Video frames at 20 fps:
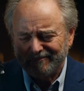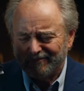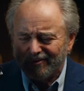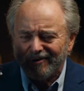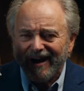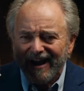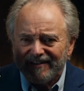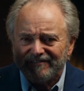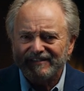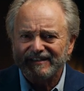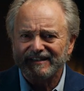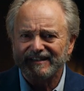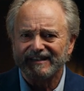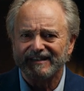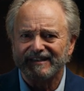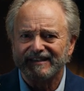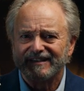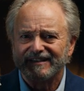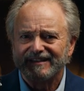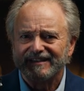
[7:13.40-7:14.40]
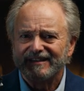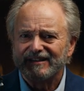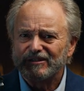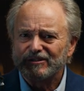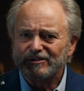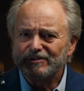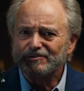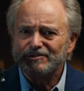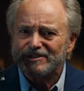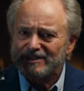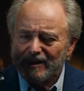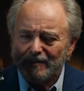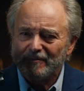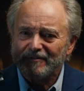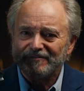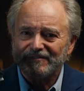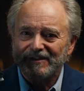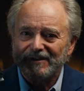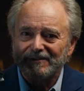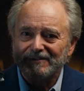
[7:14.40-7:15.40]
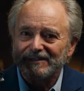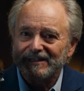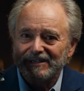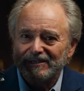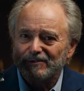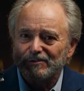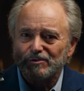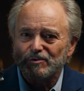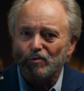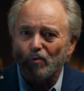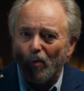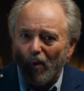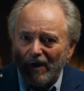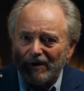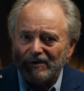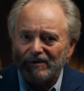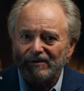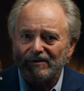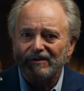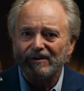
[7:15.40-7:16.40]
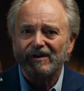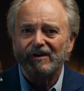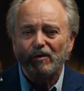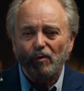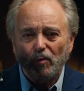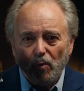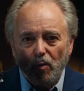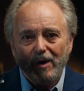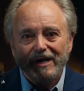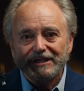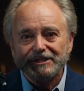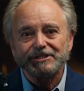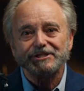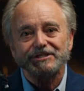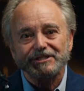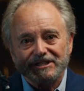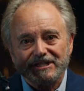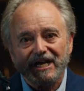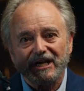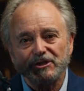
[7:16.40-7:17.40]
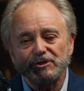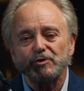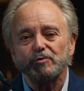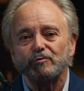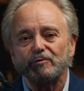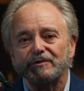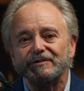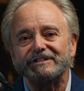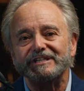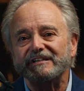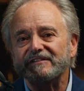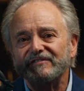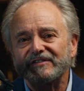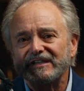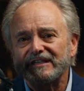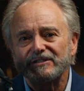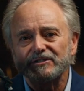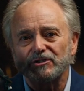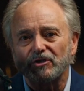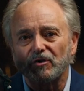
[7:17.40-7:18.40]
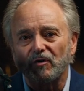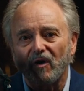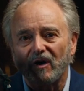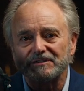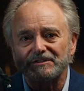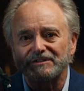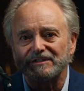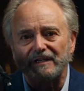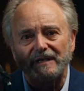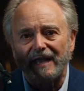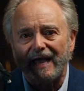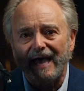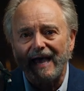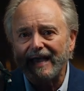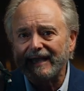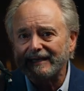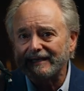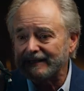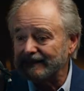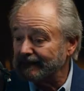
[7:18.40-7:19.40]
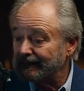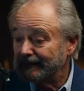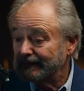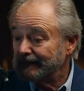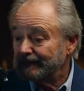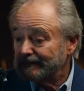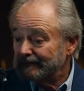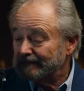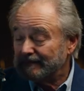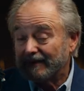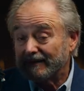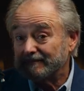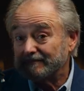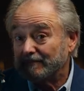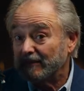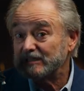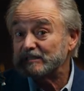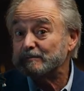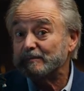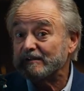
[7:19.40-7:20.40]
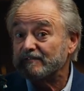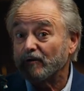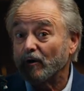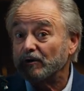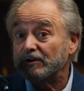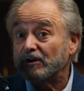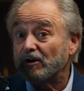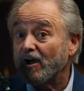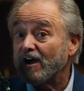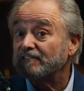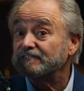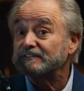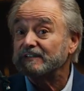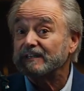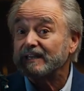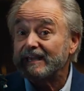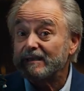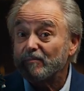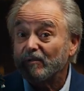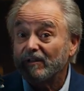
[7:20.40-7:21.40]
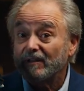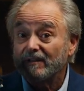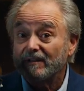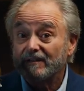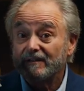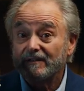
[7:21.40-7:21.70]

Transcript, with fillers: privately, do some of their leaders wonder which sexual deviants crossed the line and must be voted off the label?